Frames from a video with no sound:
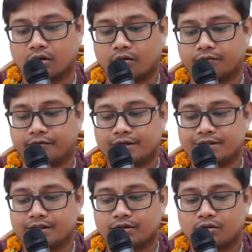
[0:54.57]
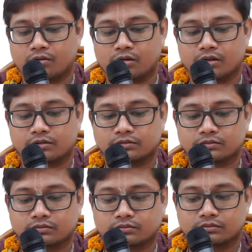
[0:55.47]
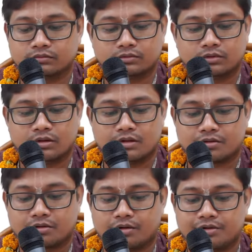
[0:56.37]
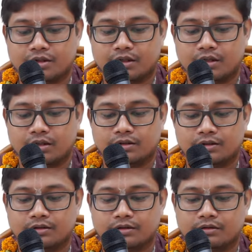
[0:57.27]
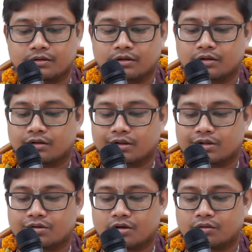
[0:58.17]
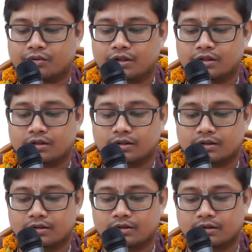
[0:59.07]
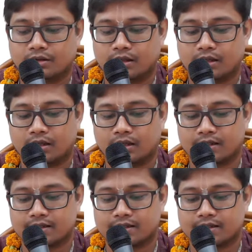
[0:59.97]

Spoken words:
Of freezing cold, scorching heat, strong wind, and